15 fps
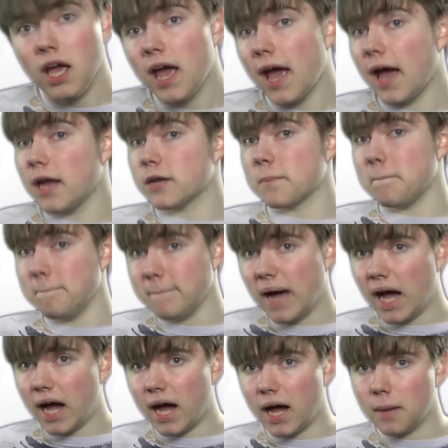And
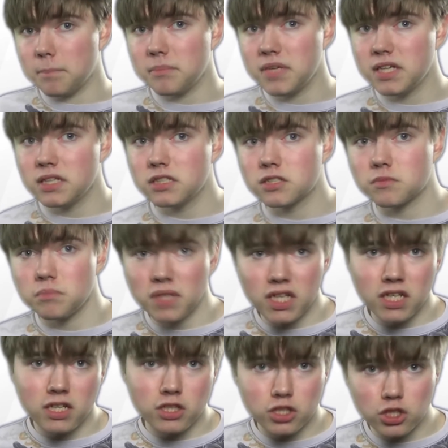maha means
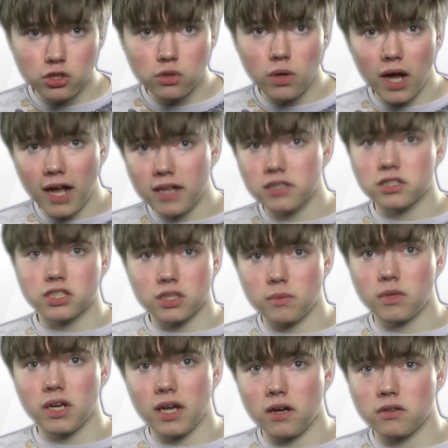me, you, and
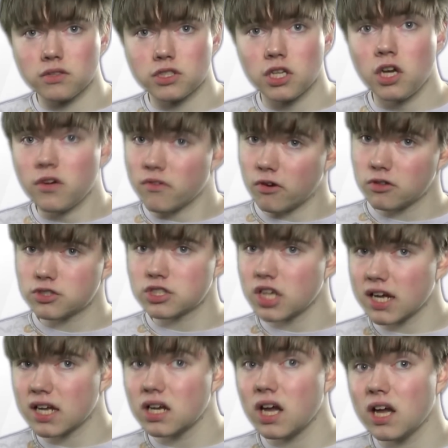someone else, first,
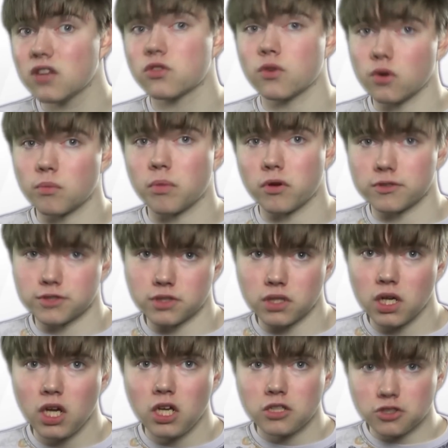second, and third person.
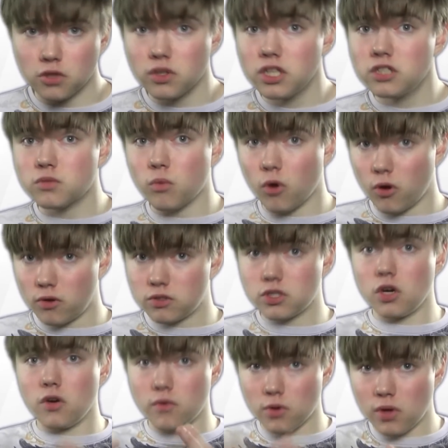So these words
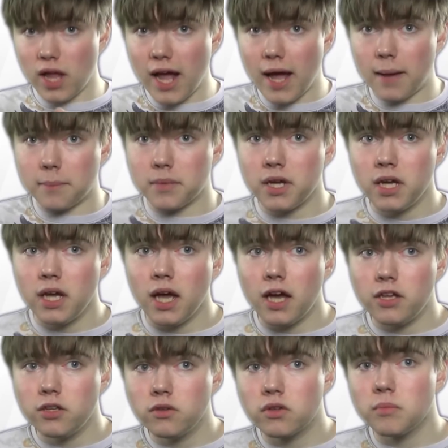overlap.
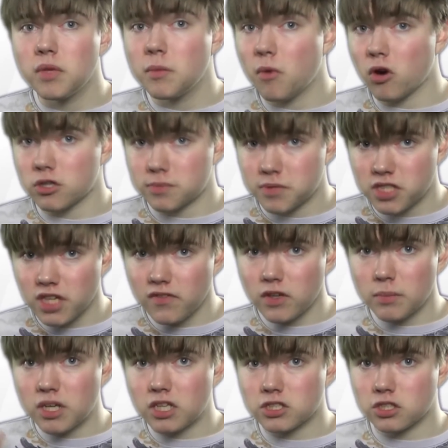And you can be more specific
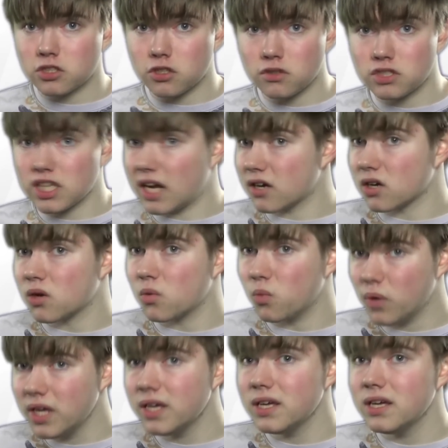because it turns out
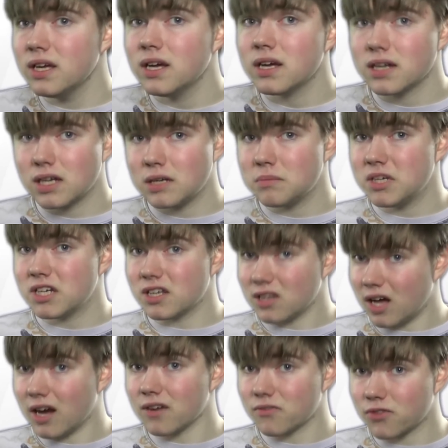we can mean a
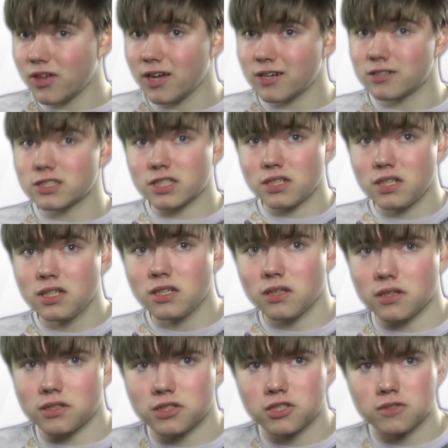lot of things in
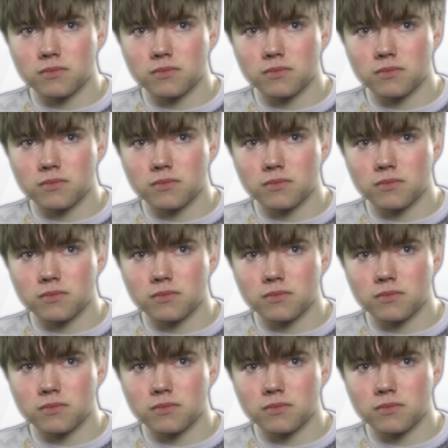English.